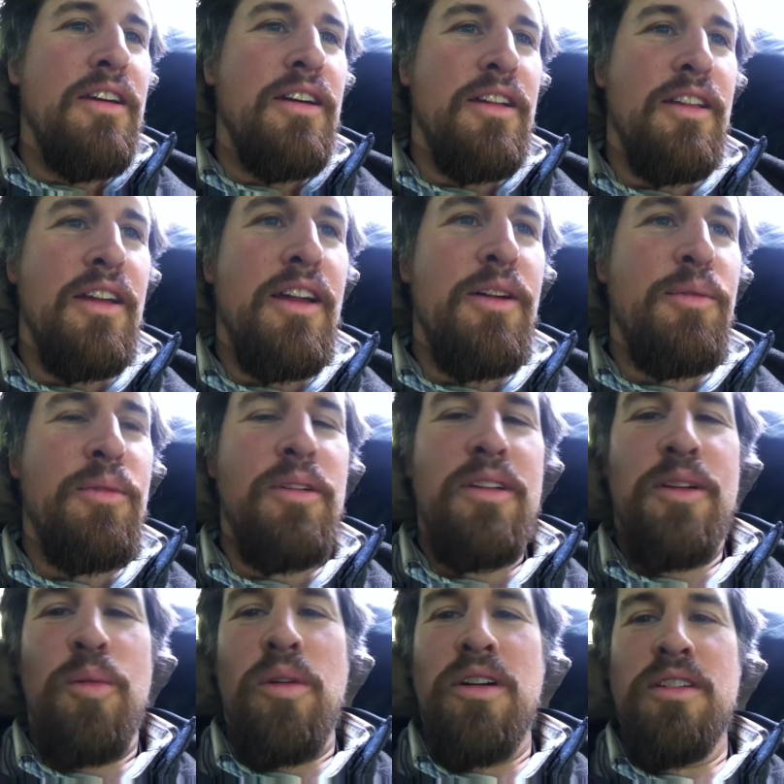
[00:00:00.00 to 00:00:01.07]
and that it
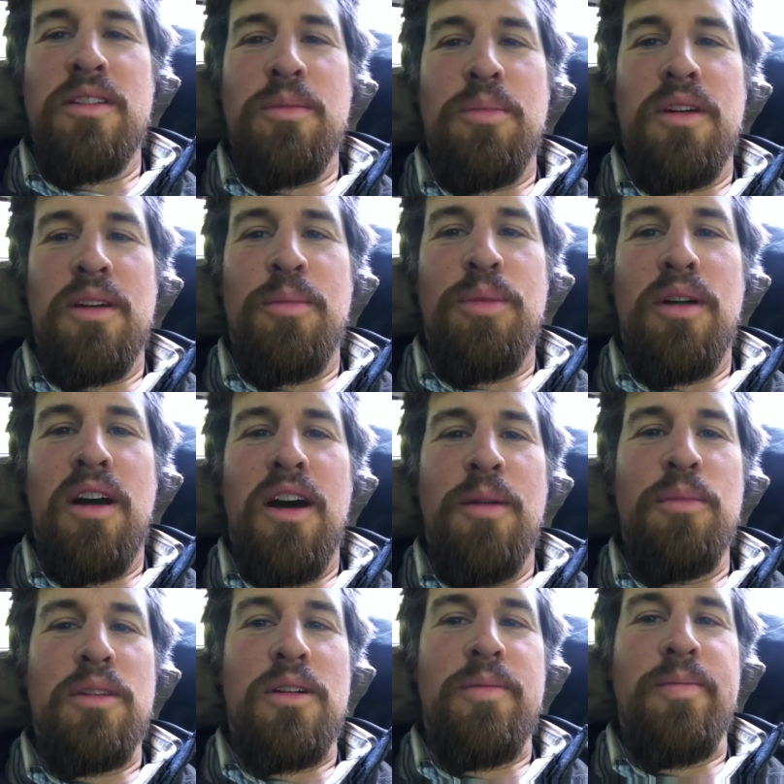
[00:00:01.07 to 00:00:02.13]
really was a big
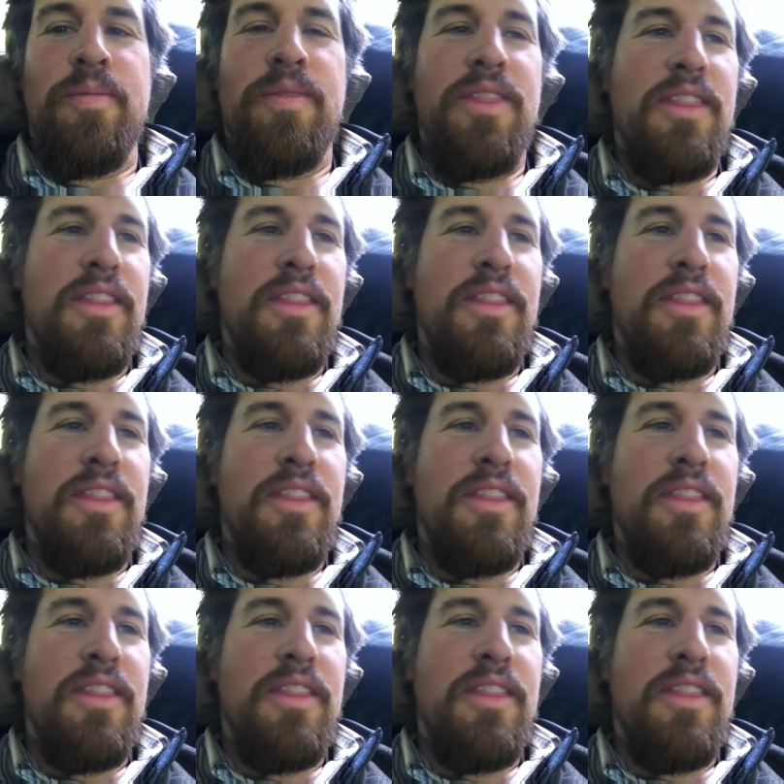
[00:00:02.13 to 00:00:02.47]
problem